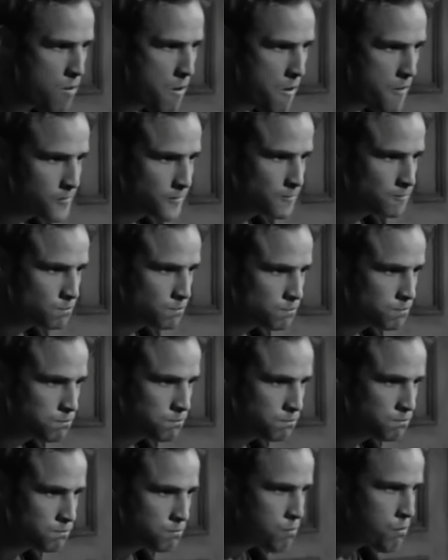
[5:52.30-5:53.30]
Behind all that
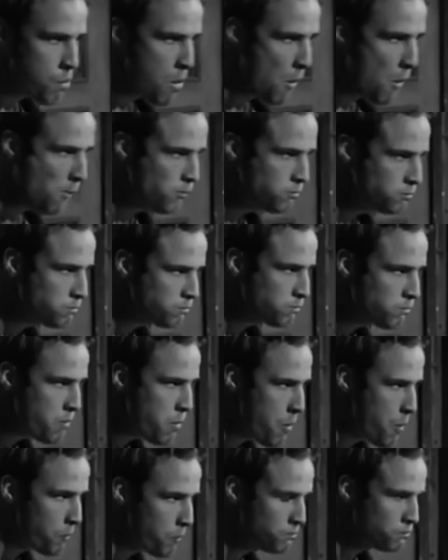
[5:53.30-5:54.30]
fame was a man
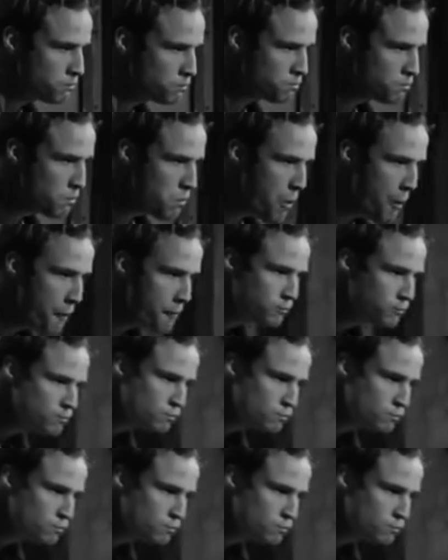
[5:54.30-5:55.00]
haunted by tragedy.